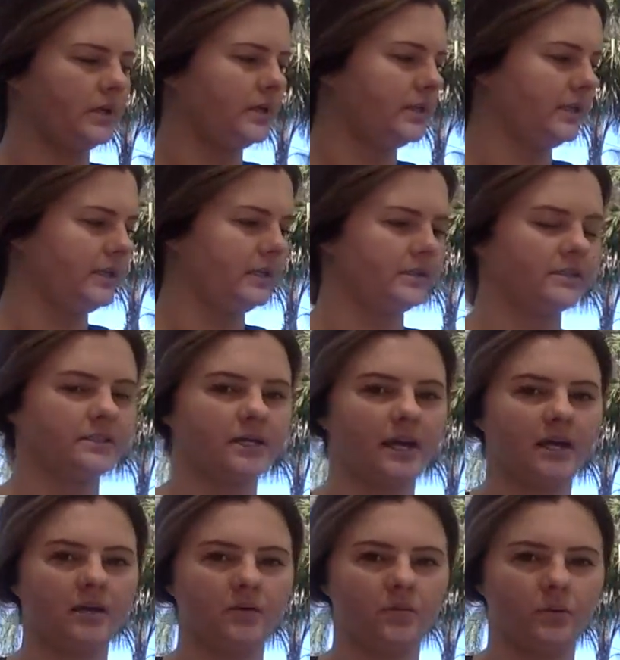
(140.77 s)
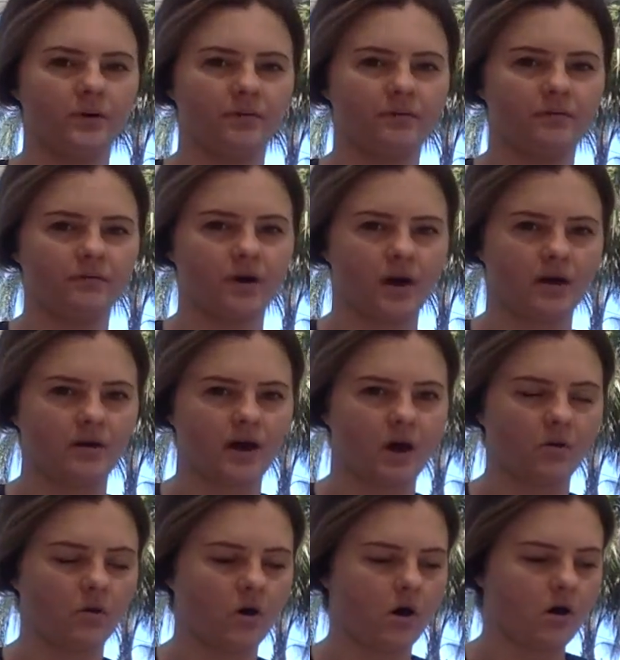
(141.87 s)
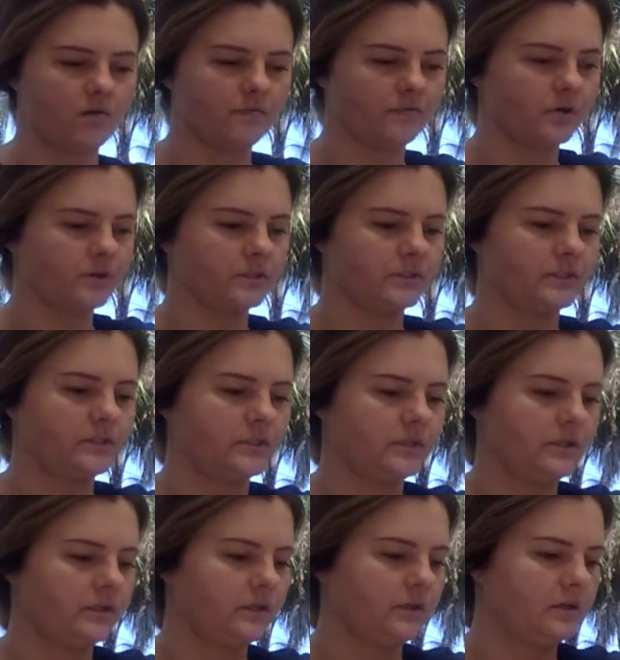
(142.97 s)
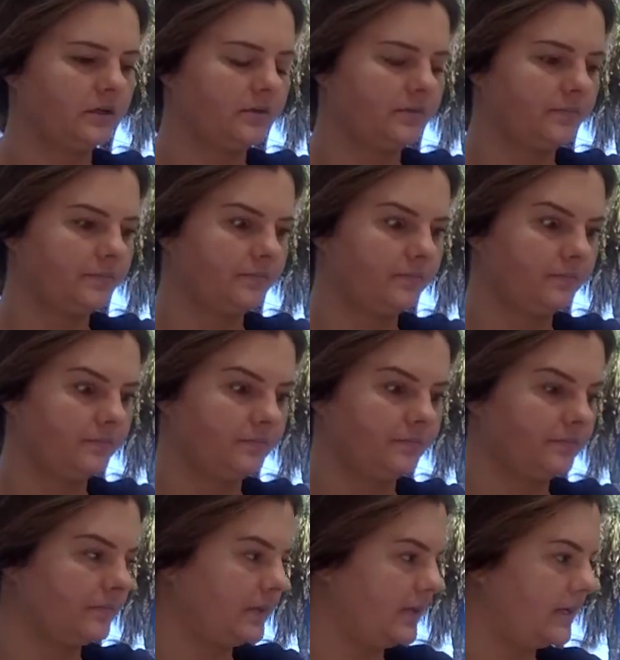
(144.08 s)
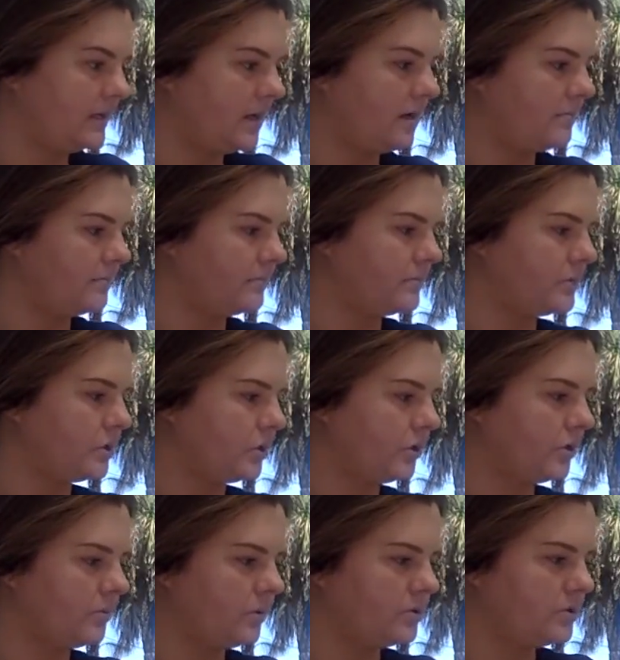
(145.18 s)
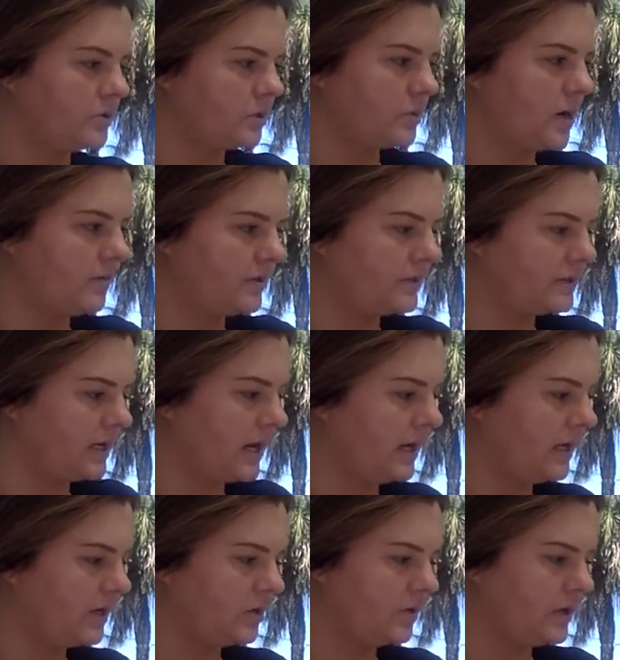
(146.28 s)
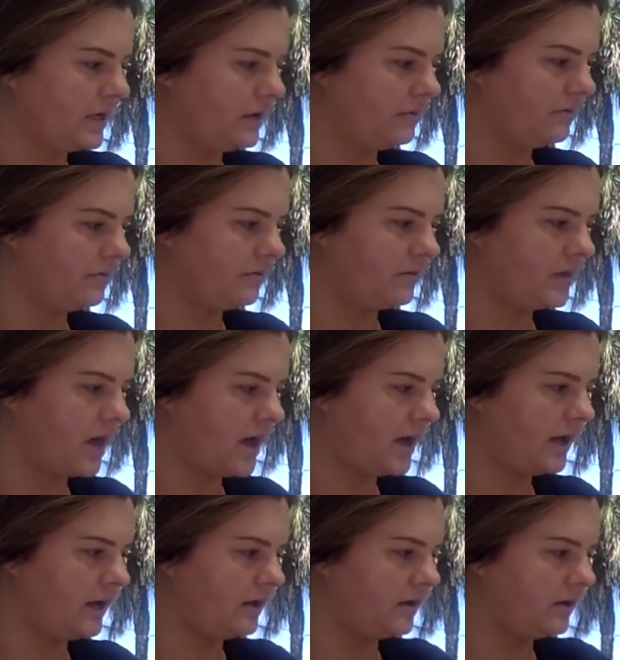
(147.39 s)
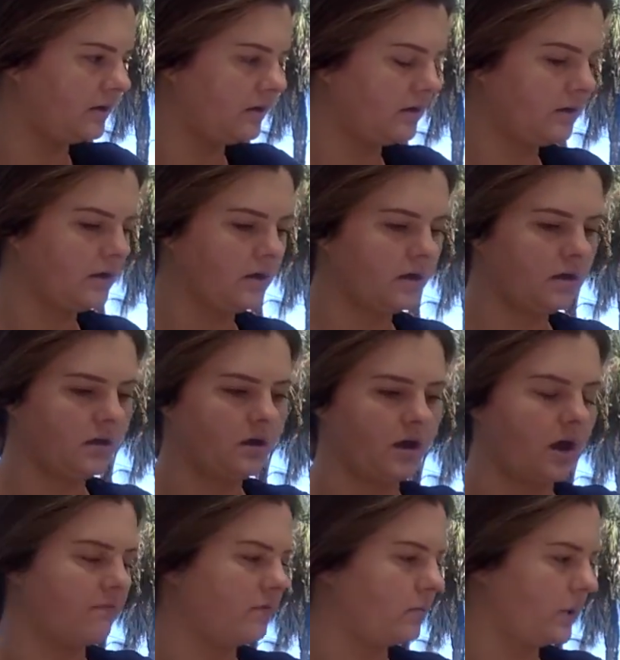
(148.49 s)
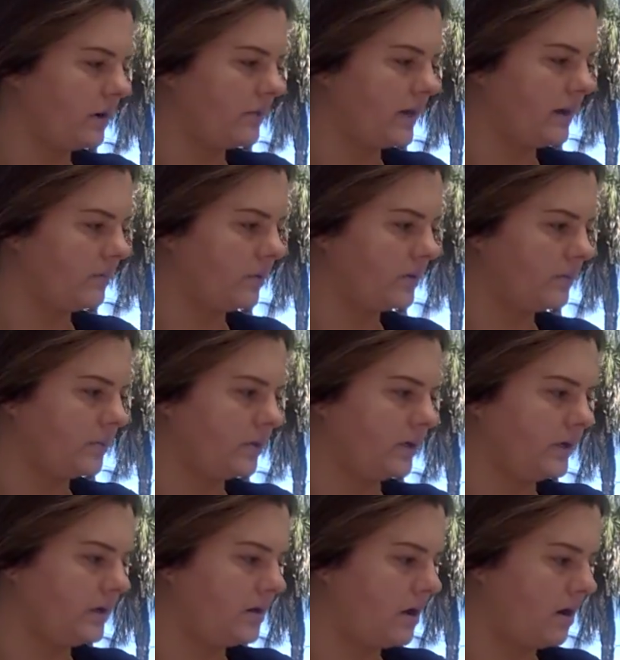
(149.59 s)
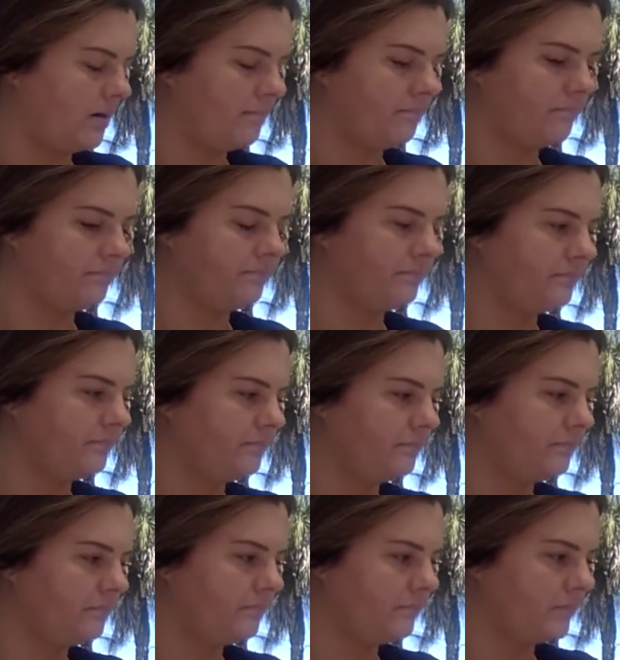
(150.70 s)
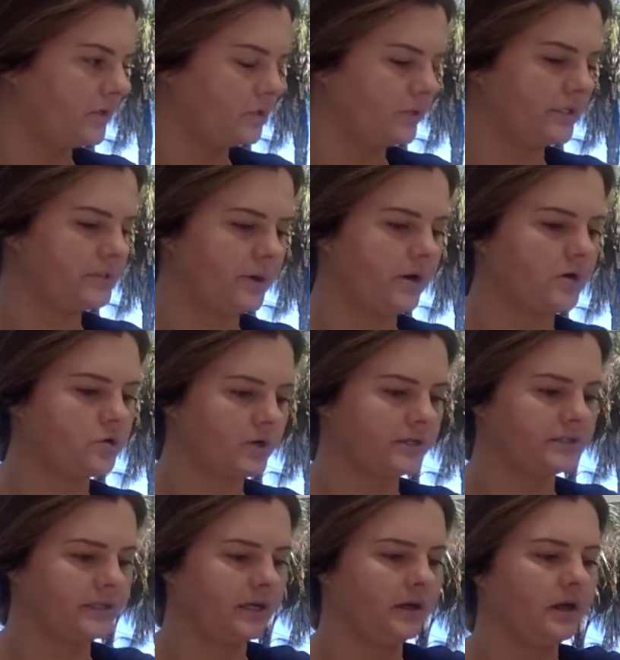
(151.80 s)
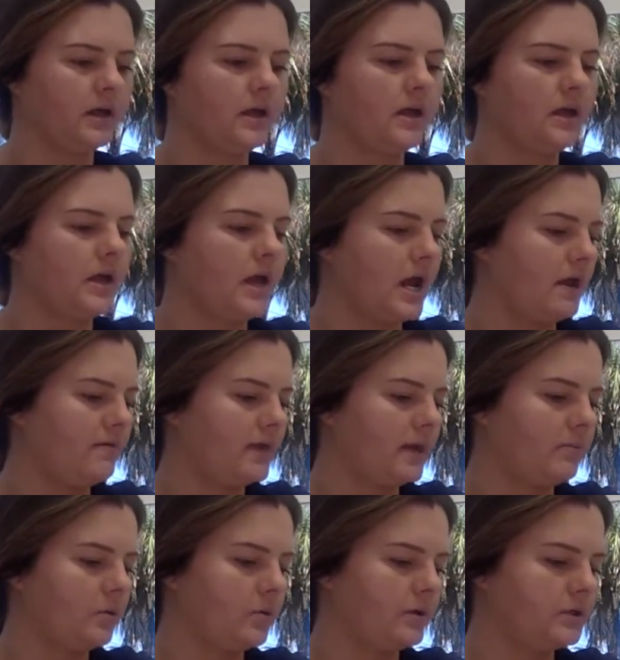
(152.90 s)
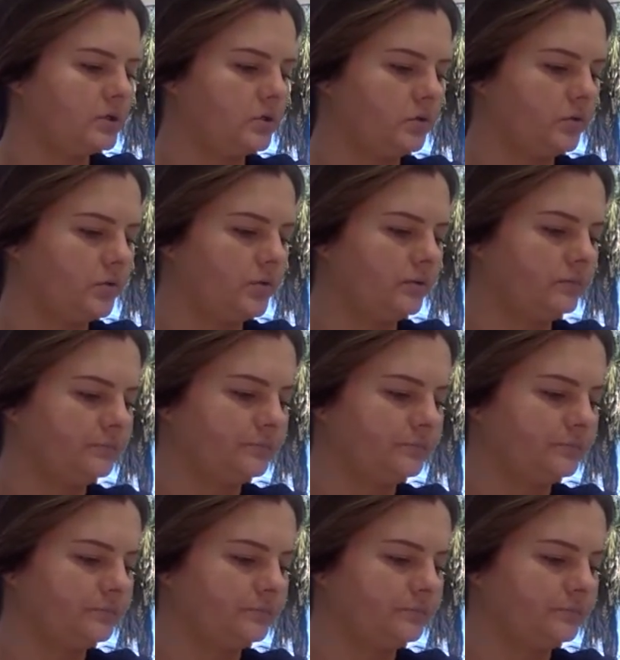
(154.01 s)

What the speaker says: clean the site with alcohol first, and circular motions around the site, underneath the line, everywhere that I'm going to put the transparent dressing. And then I'm going to